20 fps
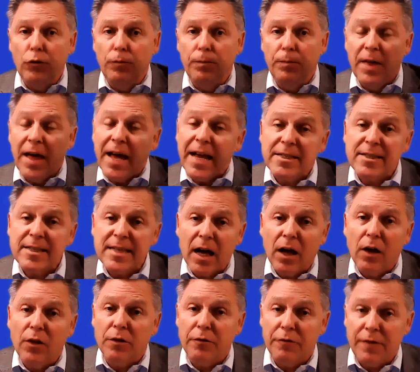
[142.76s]
they sell
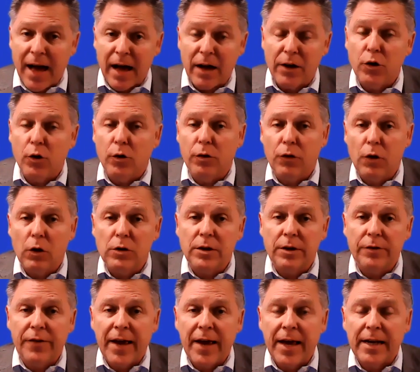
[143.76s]
the value of those
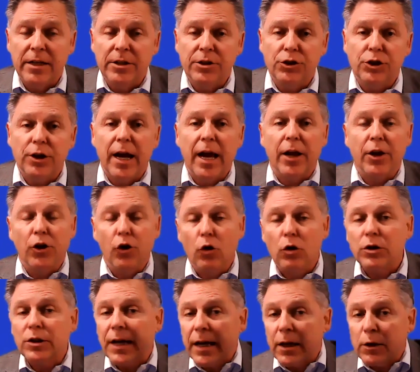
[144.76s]
advantage and your
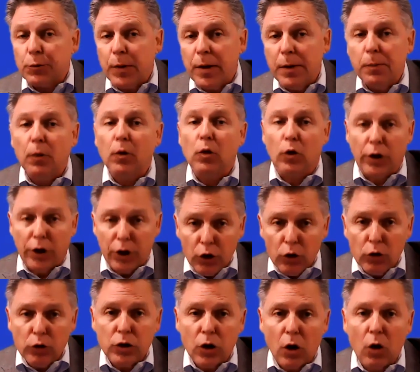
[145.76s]
salespeople or
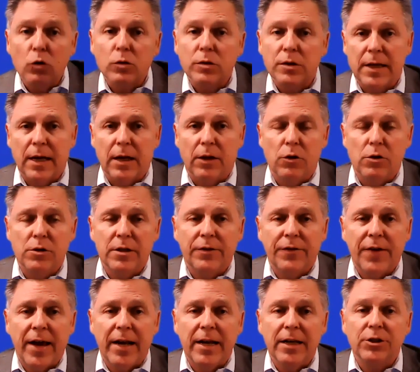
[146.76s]
you don't sell those
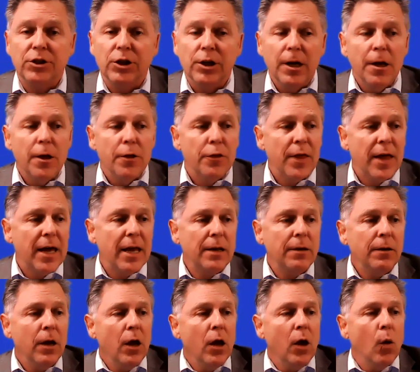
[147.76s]
advantage, then
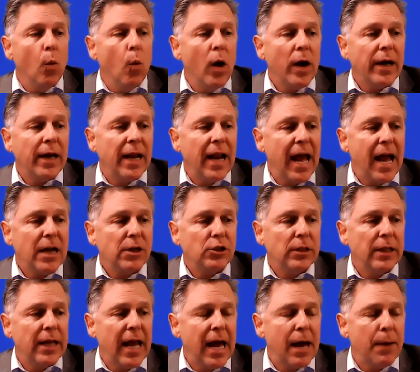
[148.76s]
what can actually
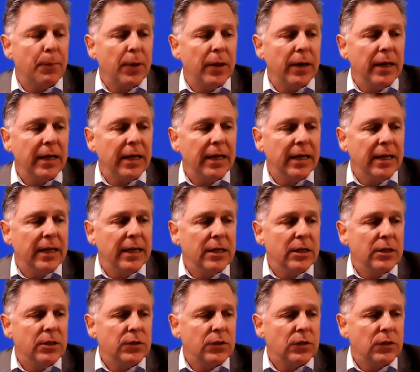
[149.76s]
happen
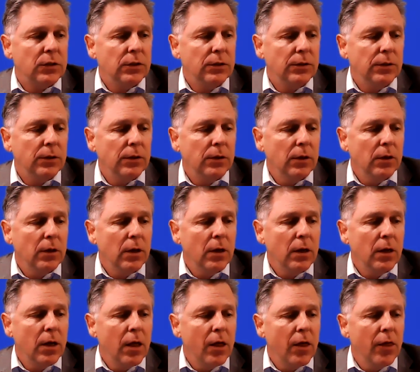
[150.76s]
is
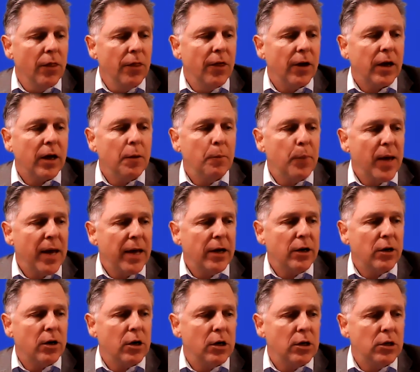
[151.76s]
the
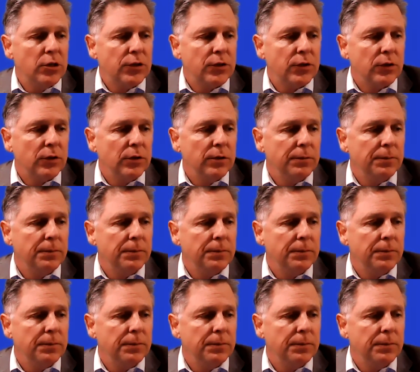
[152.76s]
competitors